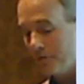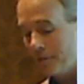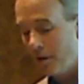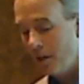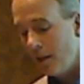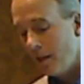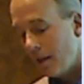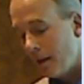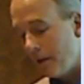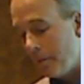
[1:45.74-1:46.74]
here,
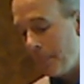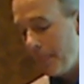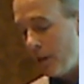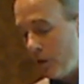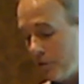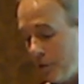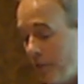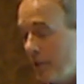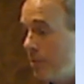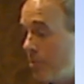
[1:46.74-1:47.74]
there's nothing
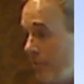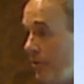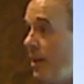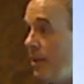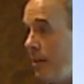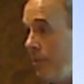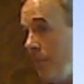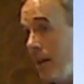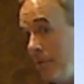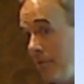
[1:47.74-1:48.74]
to prevent, and in
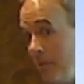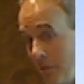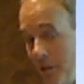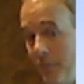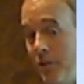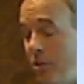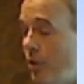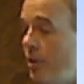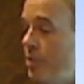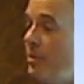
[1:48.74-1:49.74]
fact, there's even
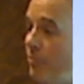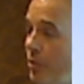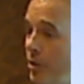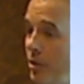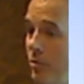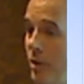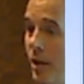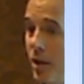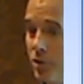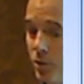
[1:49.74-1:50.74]
encouragement for you to